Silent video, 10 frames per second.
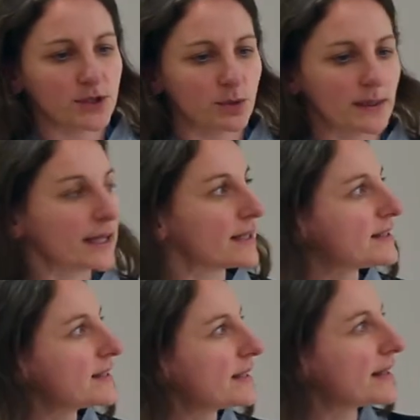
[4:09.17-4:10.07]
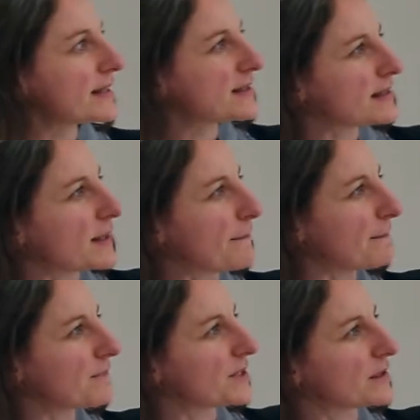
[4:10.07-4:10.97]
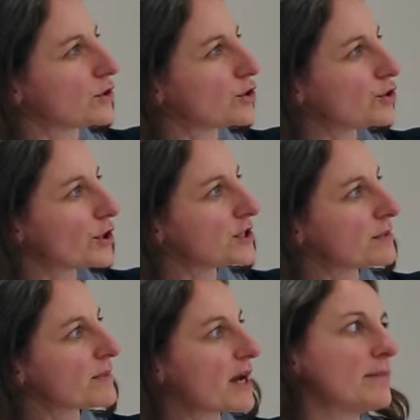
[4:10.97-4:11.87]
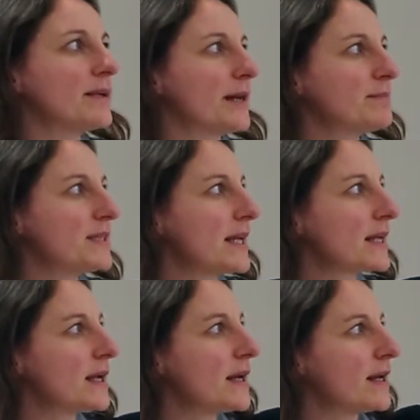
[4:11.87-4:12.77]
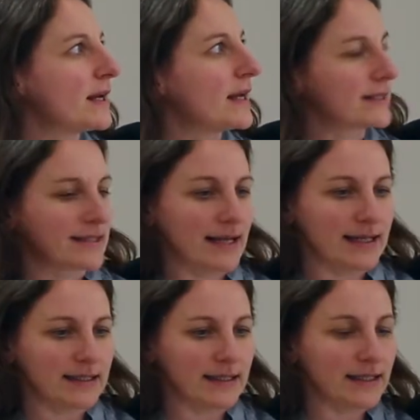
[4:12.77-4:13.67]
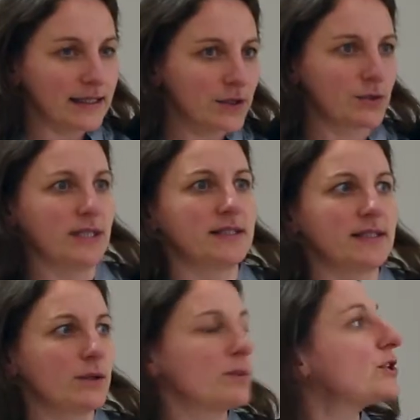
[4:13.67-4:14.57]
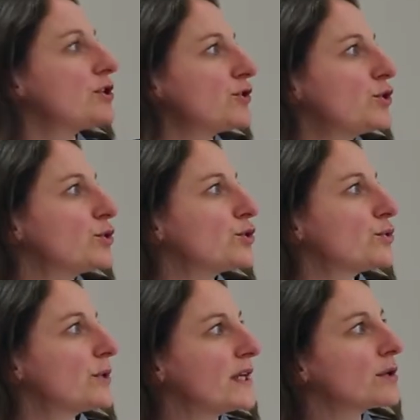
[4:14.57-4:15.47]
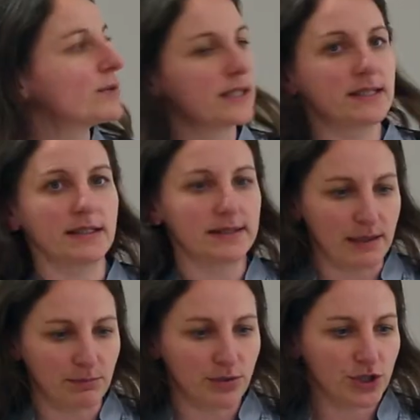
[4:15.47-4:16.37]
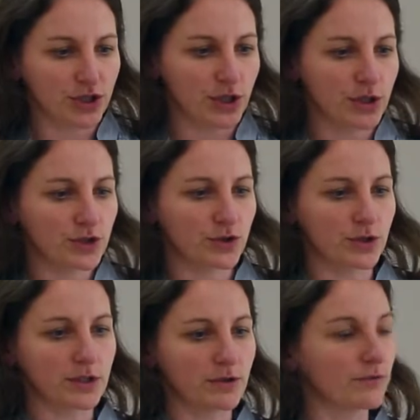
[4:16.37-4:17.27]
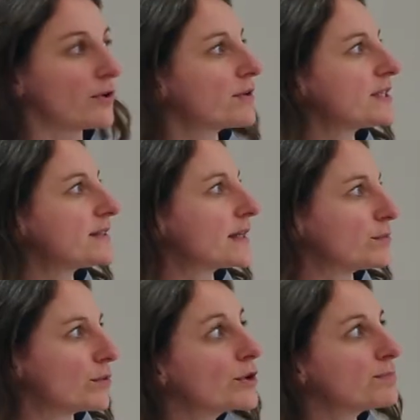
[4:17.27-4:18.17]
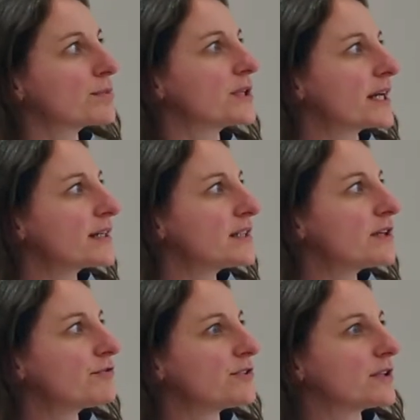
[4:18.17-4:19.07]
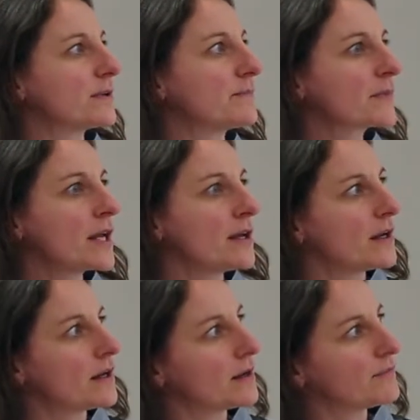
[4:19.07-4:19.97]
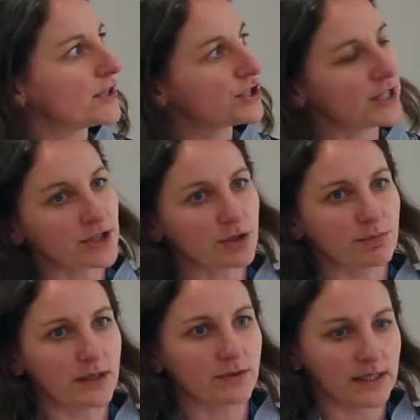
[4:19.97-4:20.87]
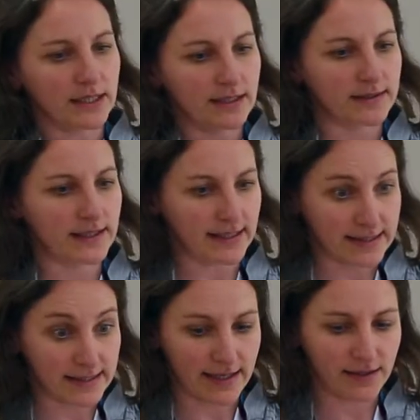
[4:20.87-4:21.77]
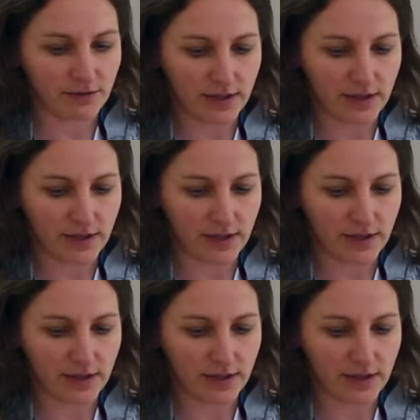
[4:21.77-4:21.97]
So we can see that the short-term carbon uptake is slightly increasing, which is due to increasing temperature. So the forests are more productive. The vegetation period is extended.